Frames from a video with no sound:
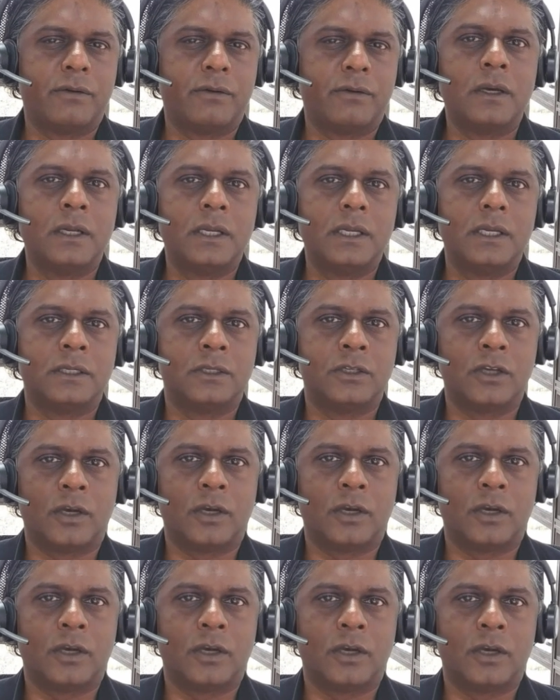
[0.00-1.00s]
We're early
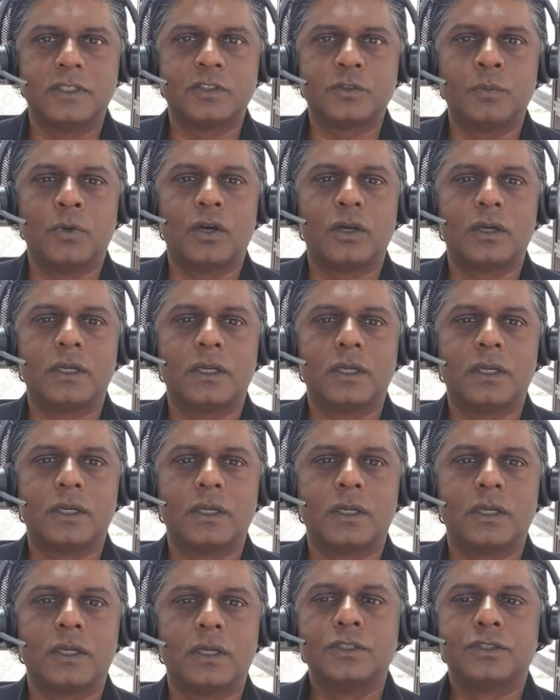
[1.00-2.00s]
adopters in this market.
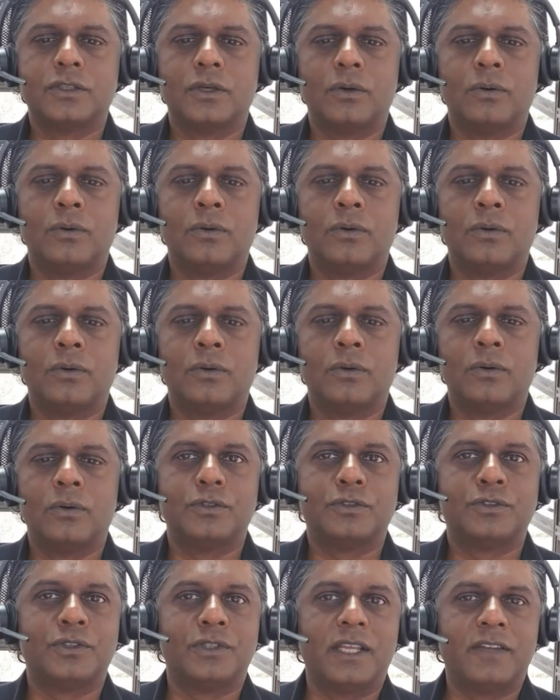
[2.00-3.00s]
So
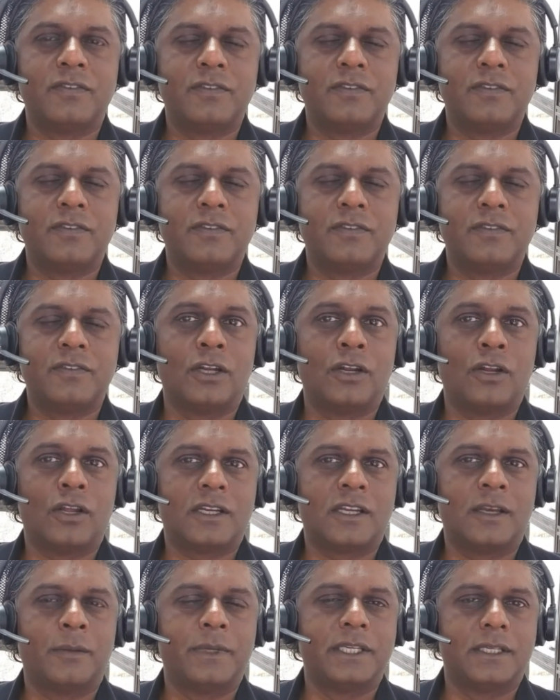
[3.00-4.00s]
definitely there's a
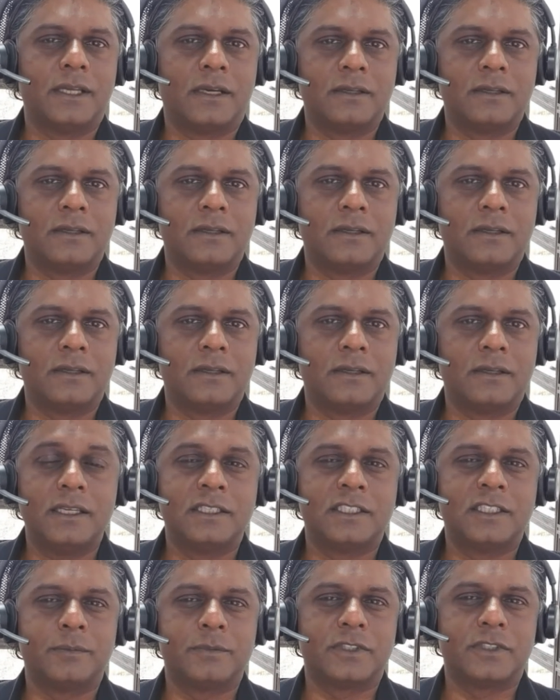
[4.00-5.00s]
lot coming down the line
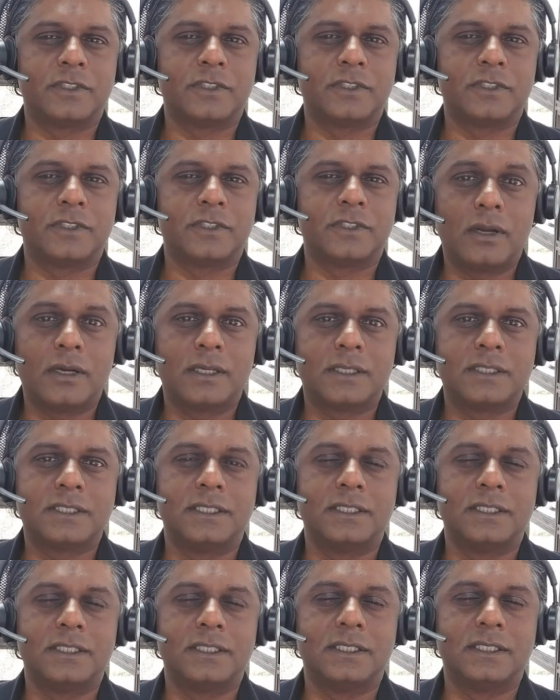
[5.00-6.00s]
in terms of products,
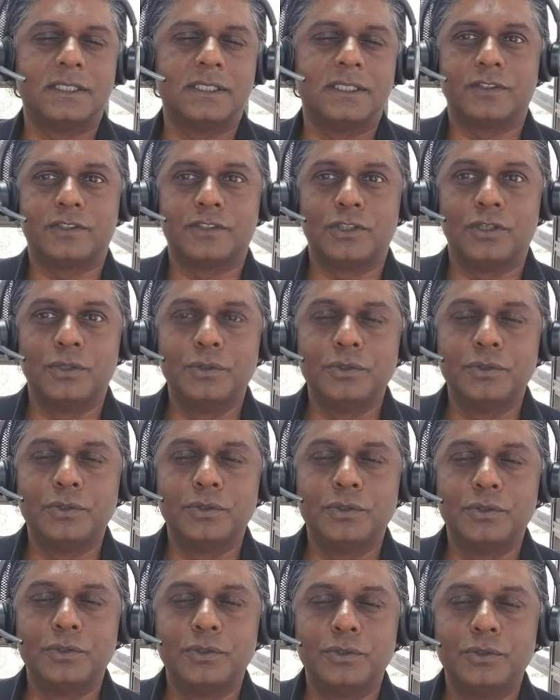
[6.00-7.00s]
in terms of the
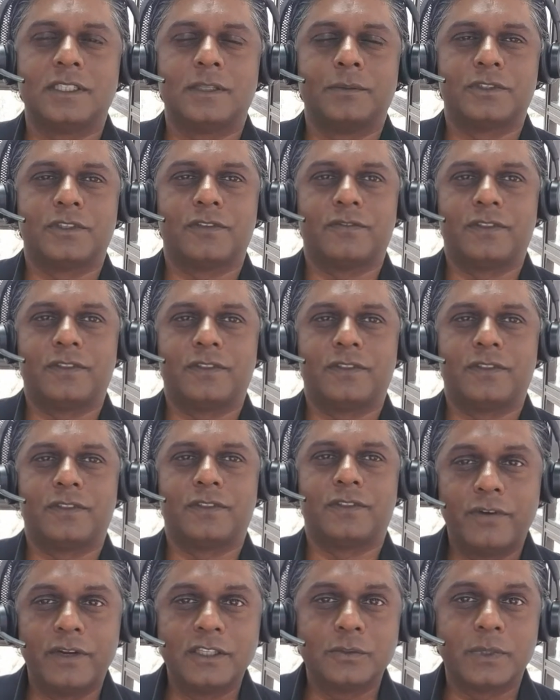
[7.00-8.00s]
solutions, in terms of the
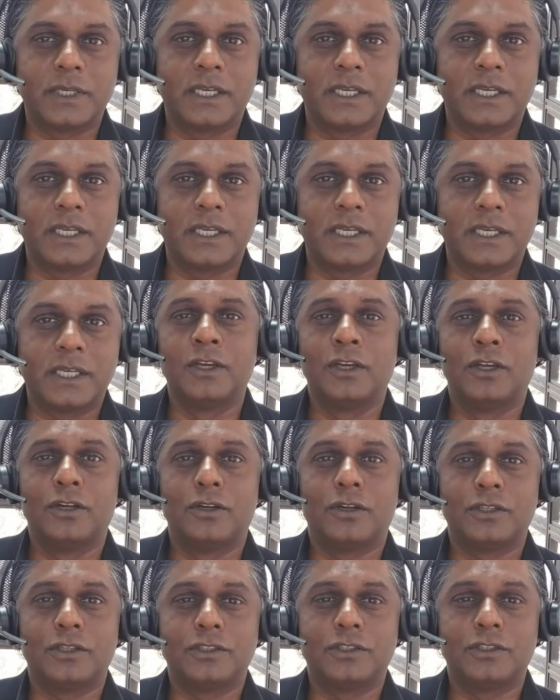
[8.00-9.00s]
offerings we can give,
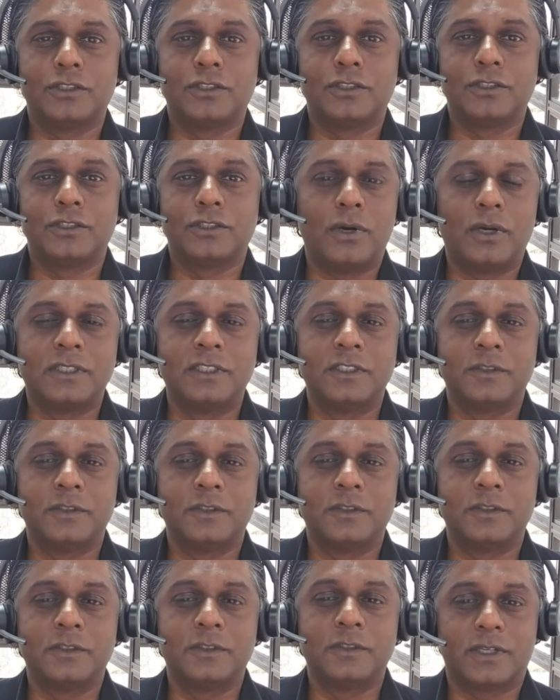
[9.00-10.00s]
not just to our partners,
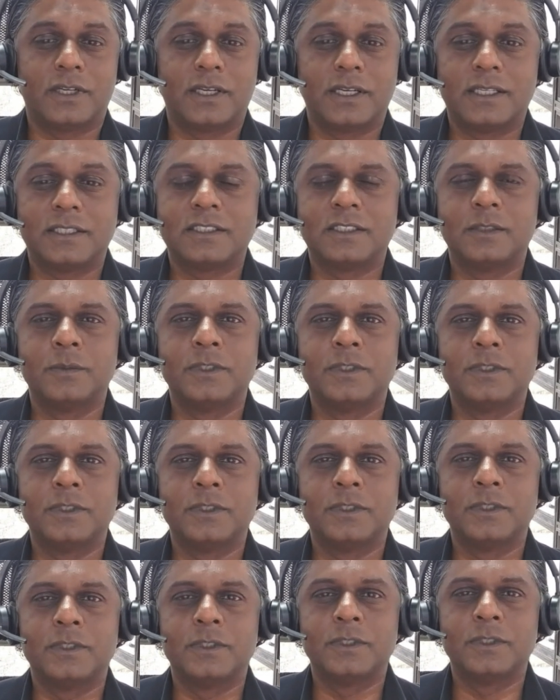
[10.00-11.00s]
but also to our customers.
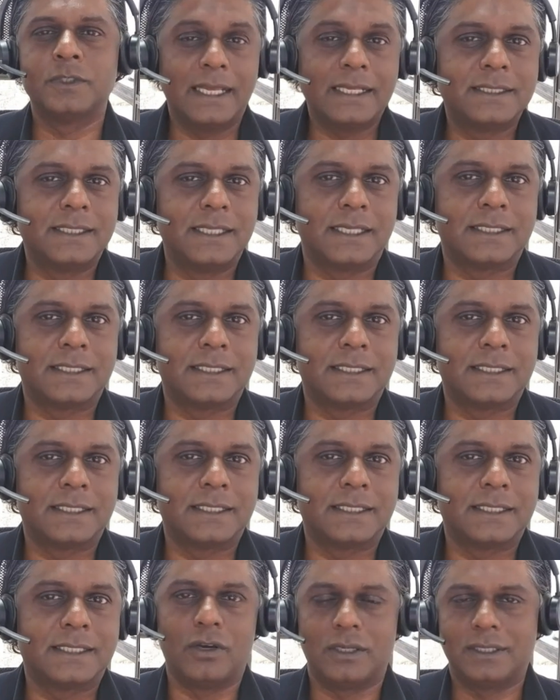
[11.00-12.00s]
And that's the
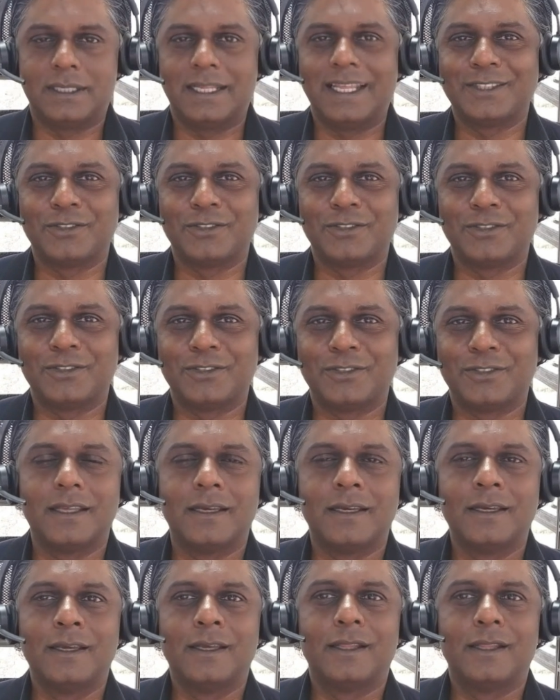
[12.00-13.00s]
exciting part. That's really
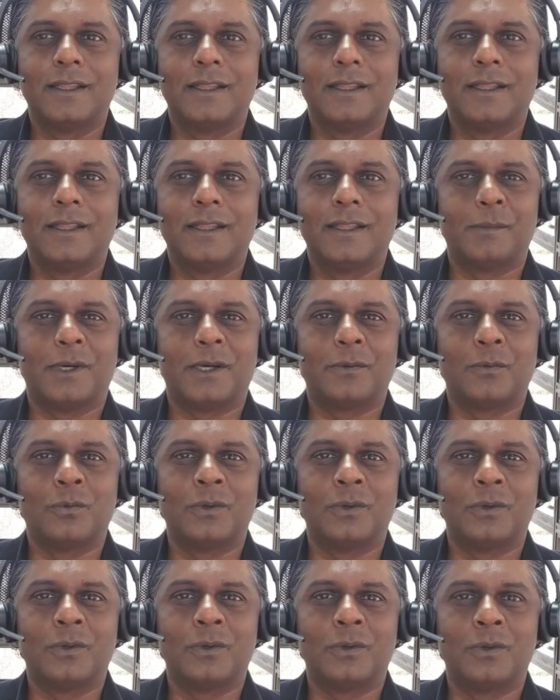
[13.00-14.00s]
the side about
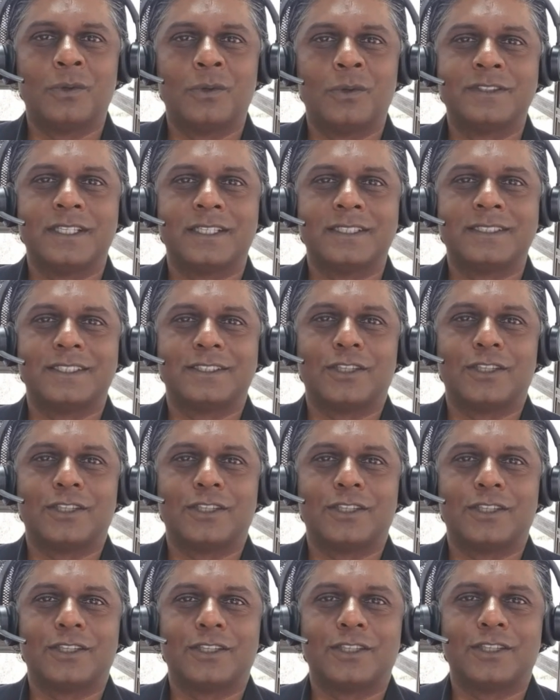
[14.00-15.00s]
what gives us this
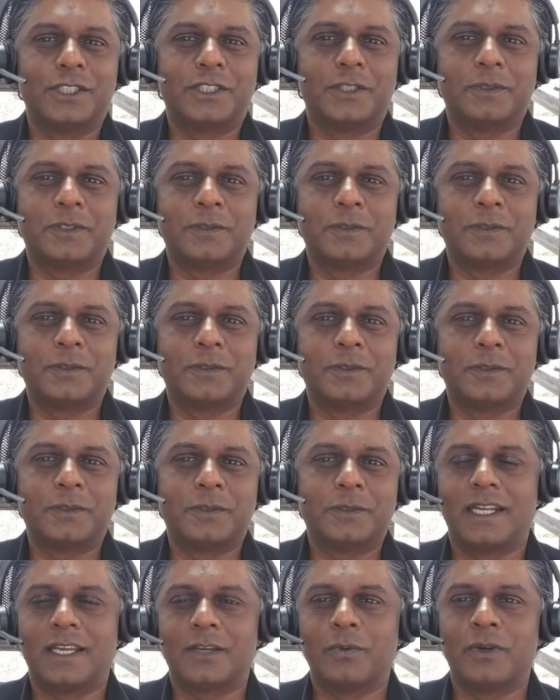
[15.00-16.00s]
entrepreneurship spirit.
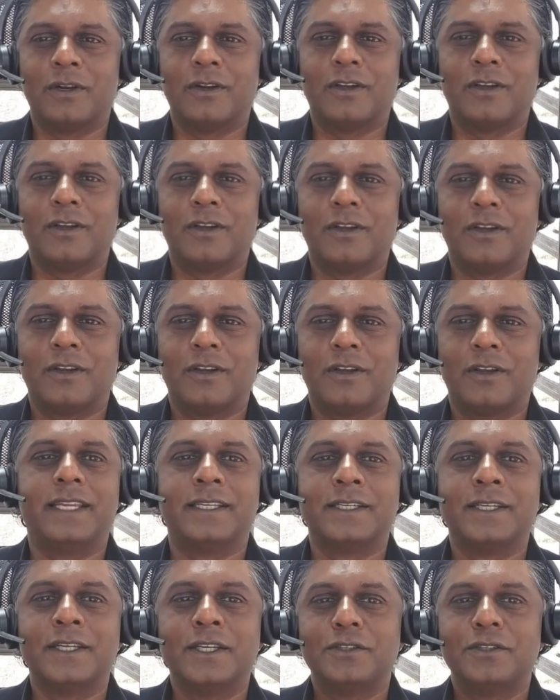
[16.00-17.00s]
Like, we're not afraid
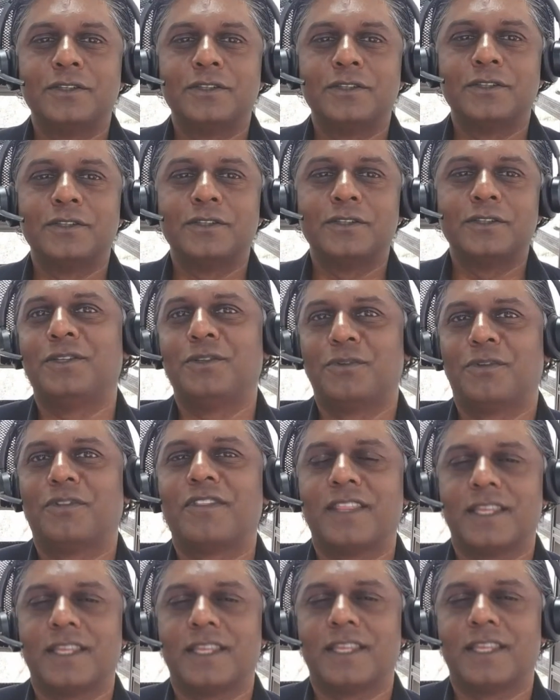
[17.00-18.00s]
to try new
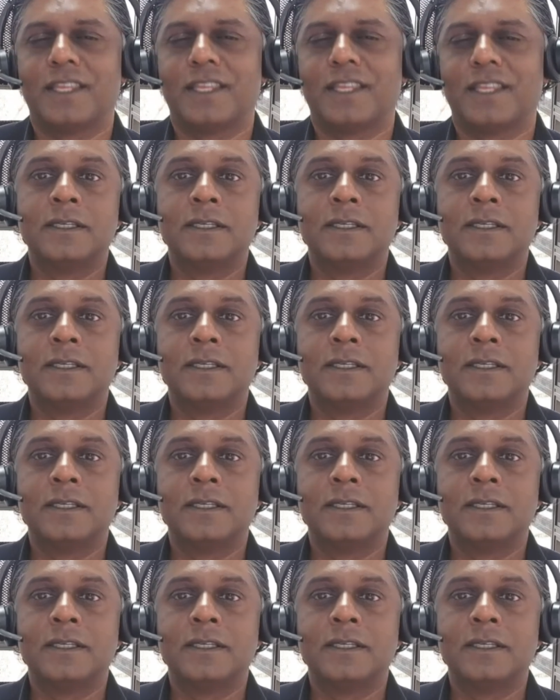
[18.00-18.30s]
things.